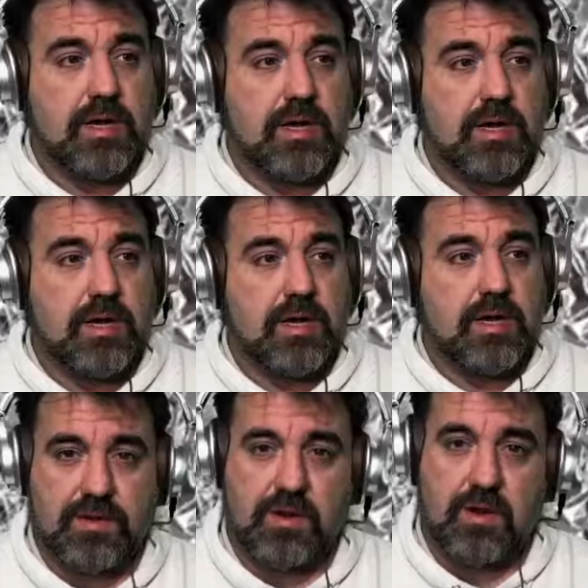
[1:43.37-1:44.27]
leave
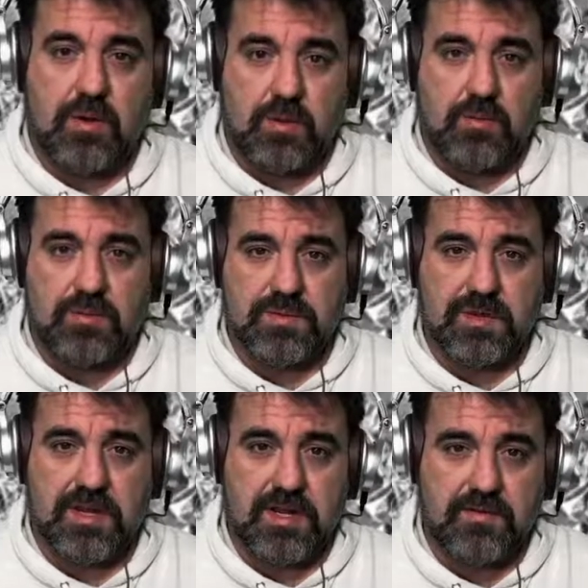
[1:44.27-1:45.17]
their homes on
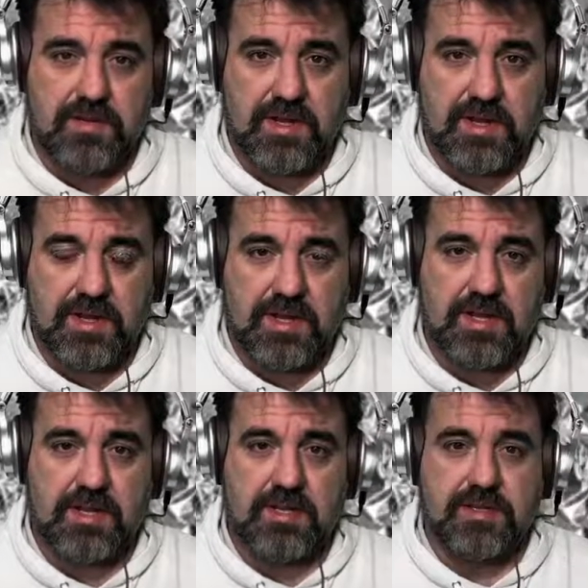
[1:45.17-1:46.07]
an evening
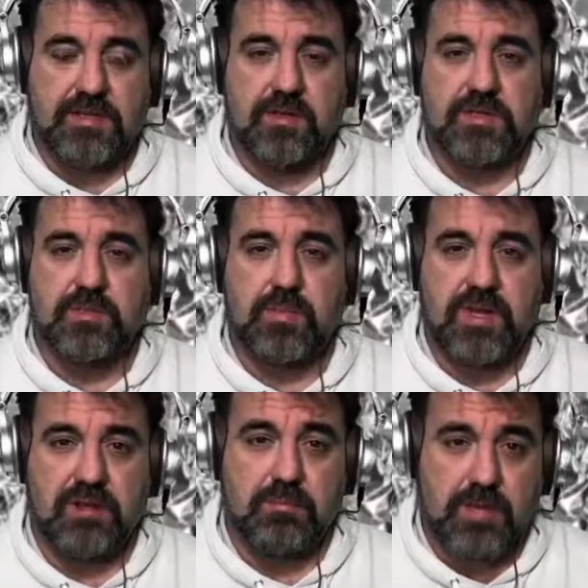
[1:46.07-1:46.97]
and go
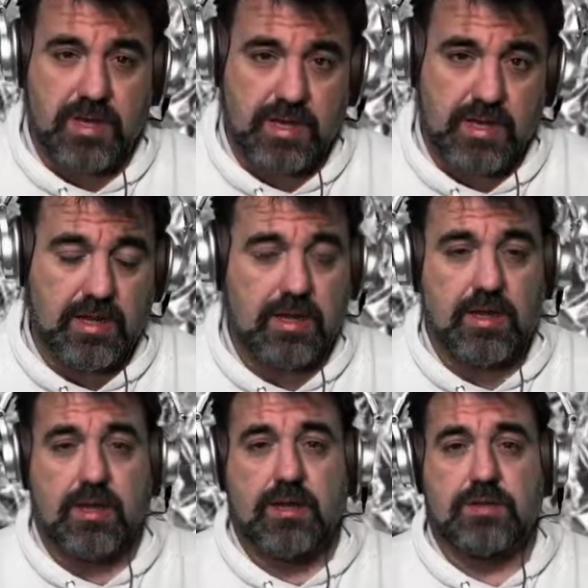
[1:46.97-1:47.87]
spend money
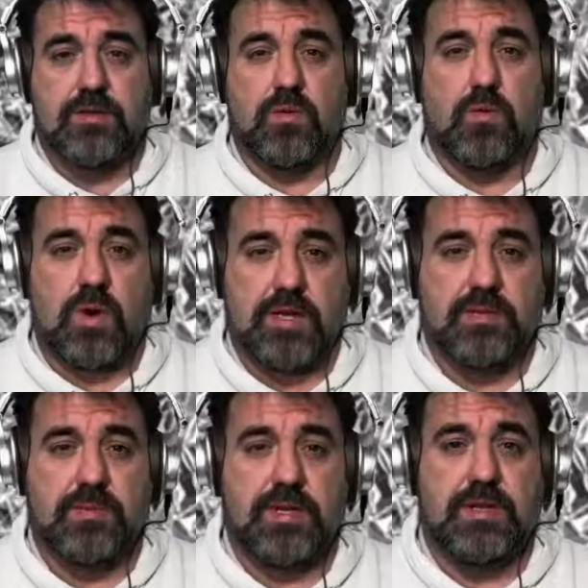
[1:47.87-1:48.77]
to watch
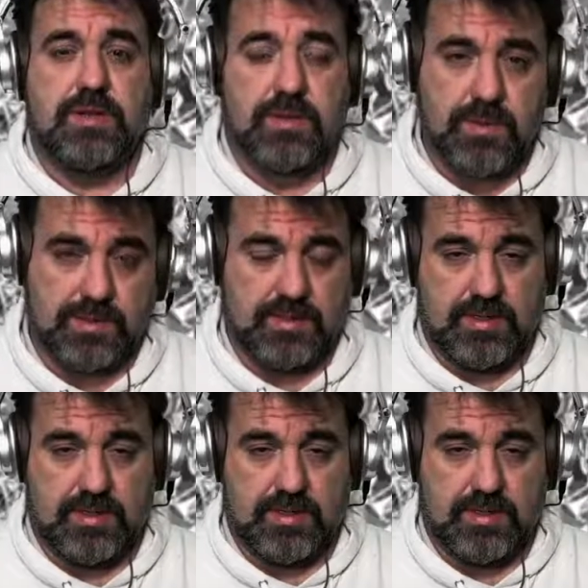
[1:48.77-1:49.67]
me do it.
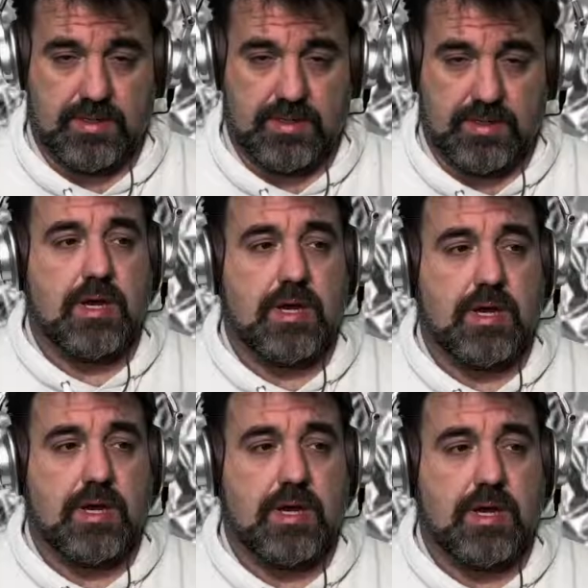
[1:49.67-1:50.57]

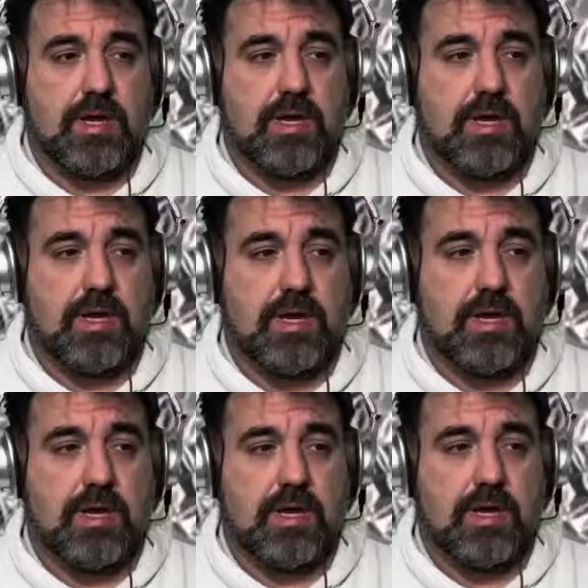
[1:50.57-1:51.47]
Now,
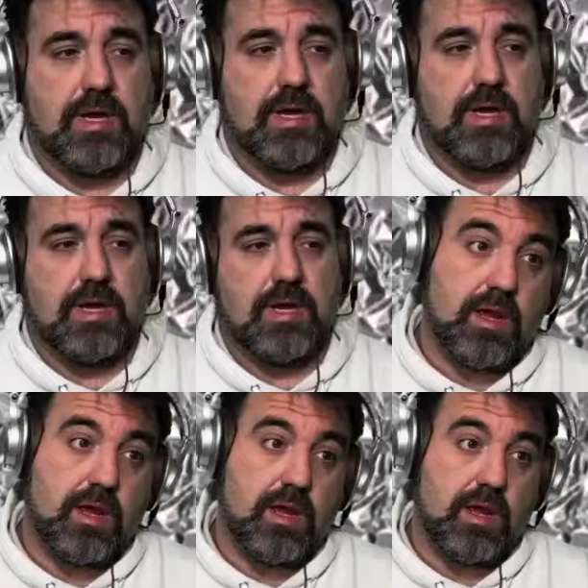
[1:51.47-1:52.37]
would
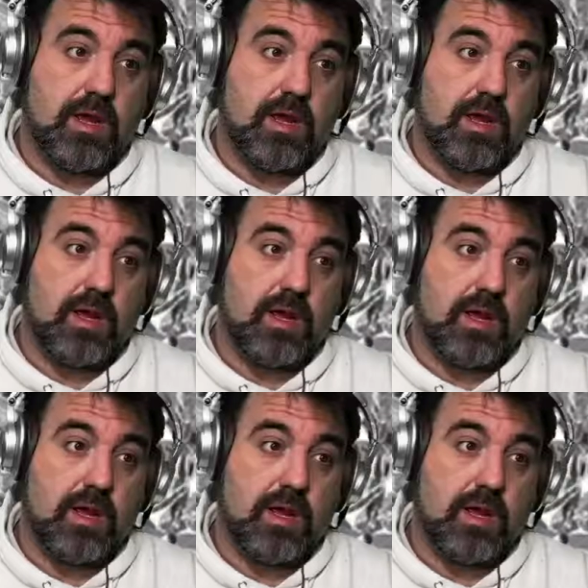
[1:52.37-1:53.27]
I say that there are
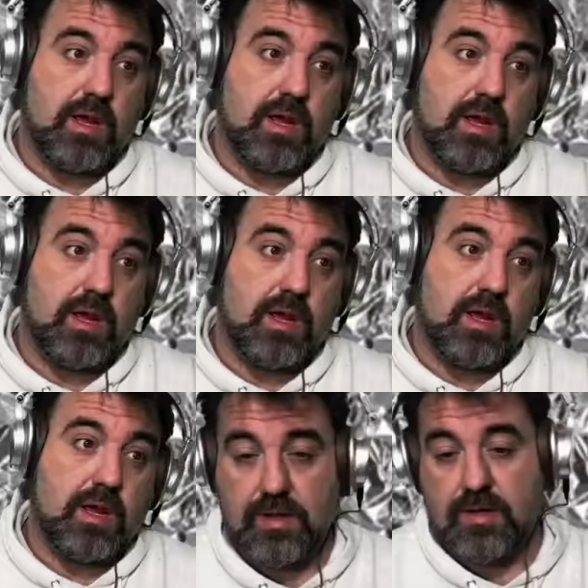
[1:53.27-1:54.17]
people around
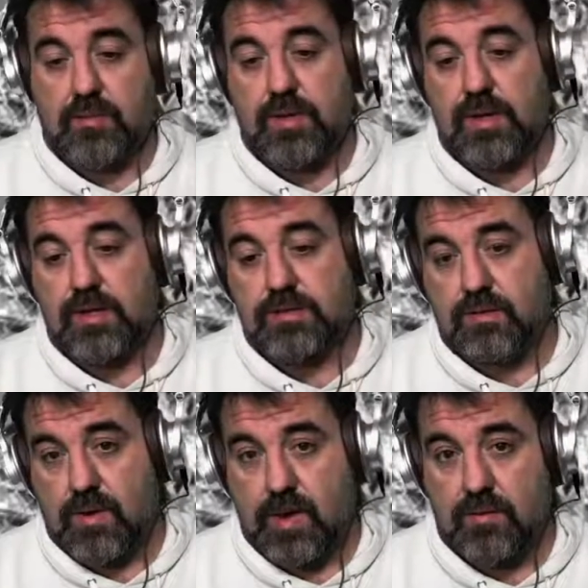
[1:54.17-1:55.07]
me and comedians
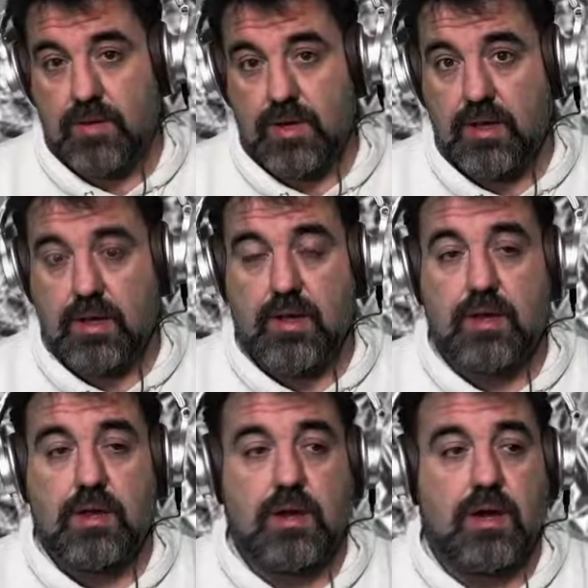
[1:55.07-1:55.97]
around me,
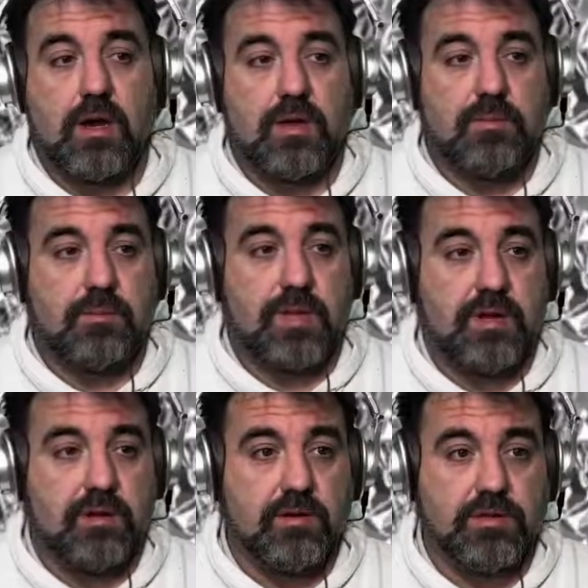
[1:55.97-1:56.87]

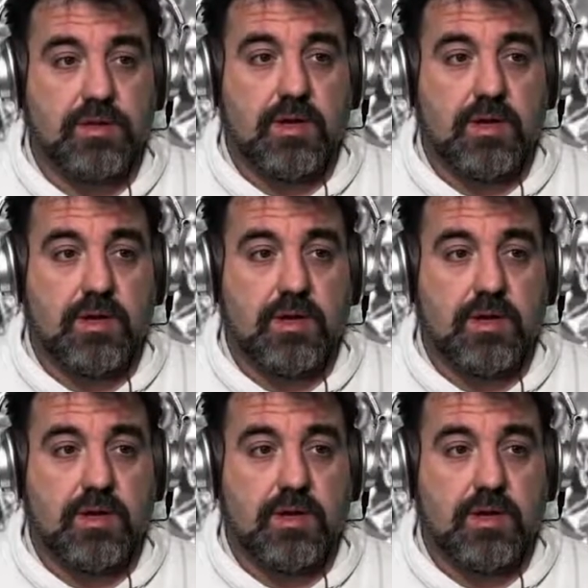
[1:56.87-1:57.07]
peers,